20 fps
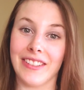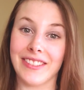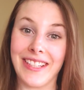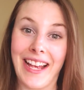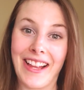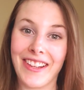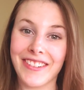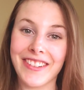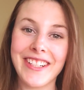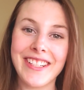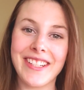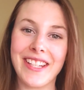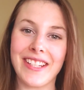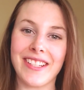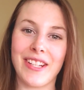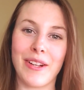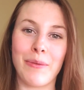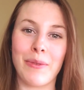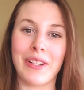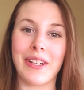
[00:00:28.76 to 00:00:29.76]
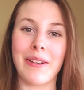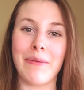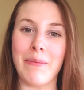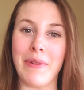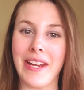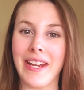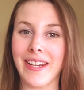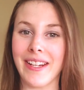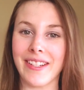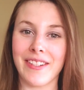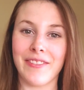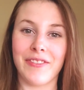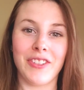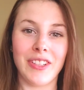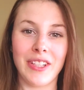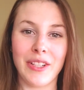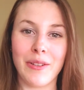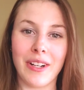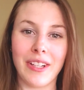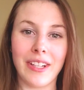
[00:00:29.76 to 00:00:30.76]
salaries that someone can make as a
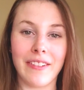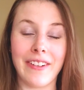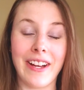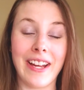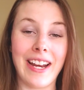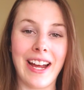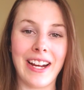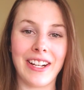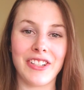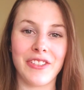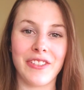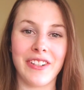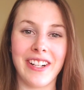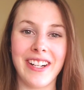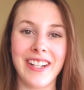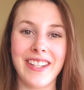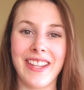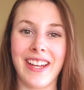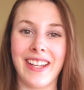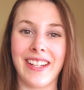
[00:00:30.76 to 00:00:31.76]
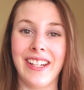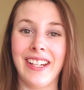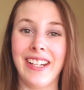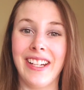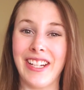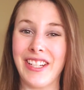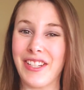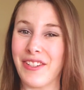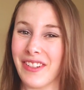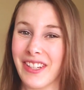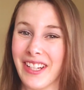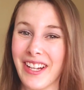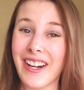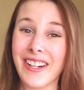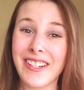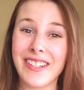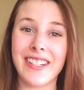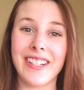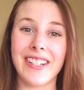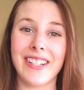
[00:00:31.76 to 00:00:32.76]
fully qualified actuary that it's really
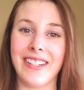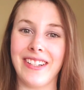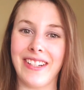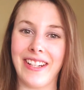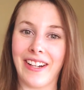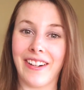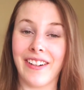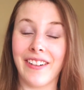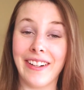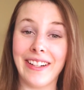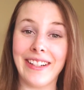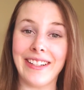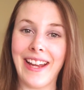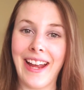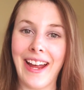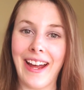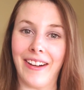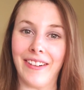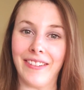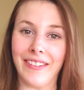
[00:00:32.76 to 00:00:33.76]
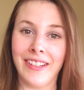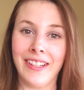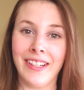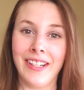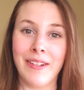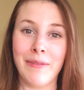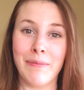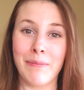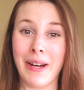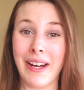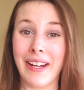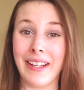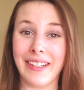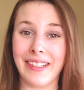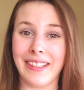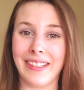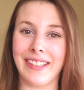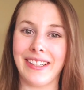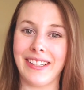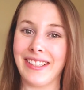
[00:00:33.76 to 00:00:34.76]
hard to narrow it down.
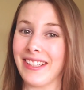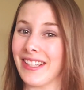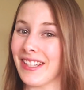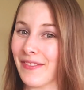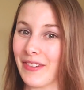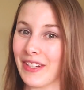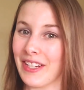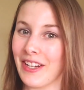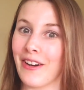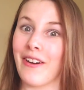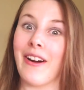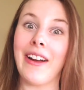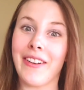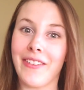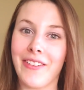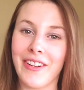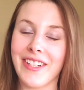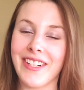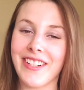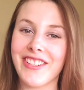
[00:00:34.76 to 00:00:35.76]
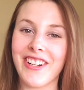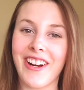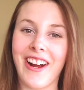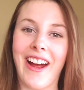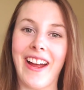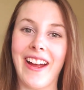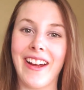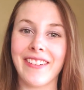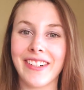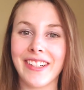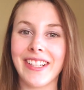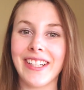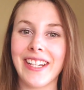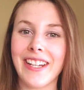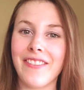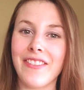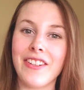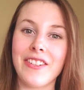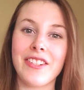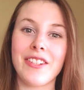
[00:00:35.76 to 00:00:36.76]
But in this video I'm going to try. I'm going to
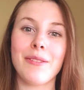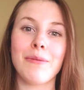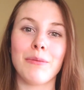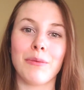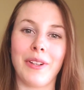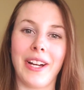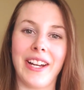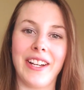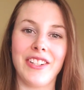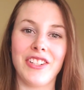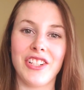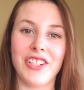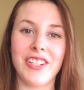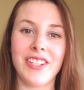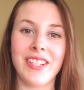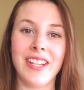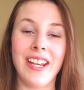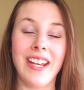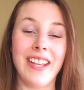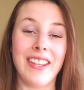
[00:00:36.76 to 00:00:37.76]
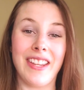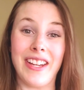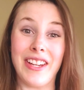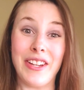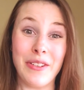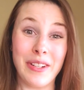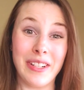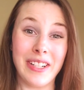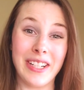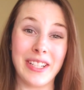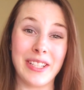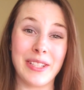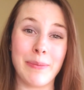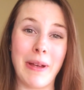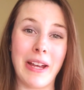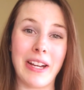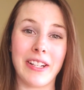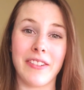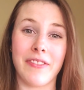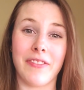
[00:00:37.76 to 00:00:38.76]
give you some ranges that you can
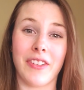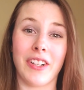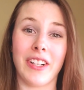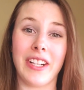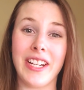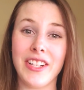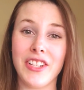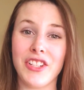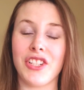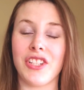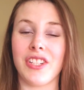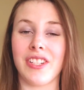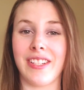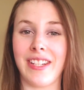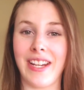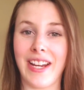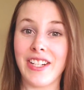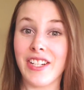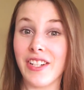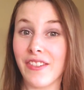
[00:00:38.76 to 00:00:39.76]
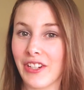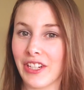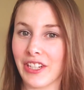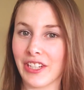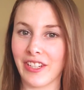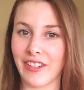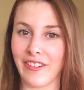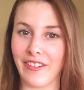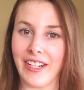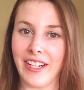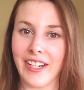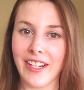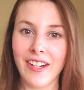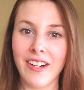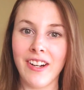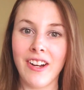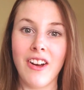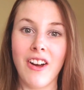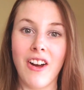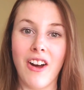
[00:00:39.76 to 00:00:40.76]
expect for each stage of your
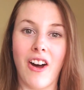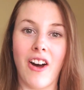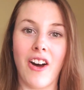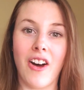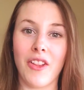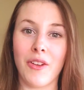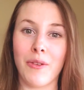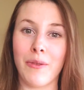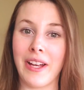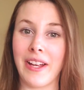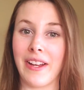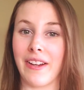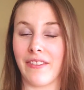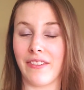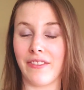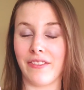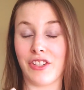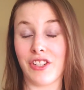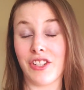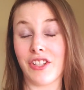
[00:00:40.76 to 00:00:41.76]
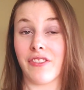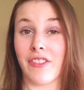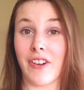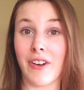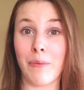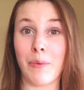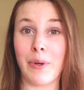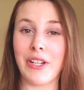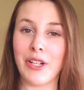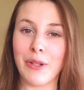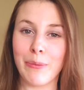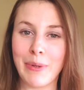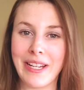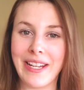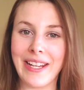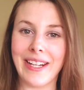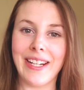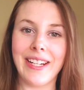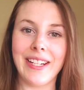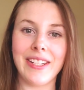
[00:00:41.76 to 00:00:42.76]
career, all the way just from when you're
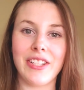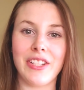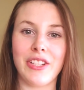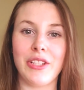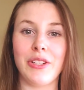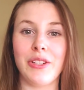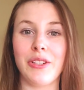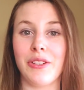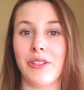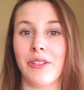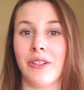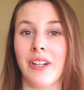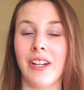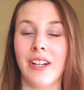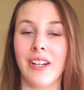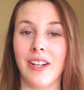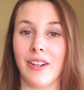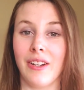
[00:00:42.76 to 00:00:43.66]
beginning to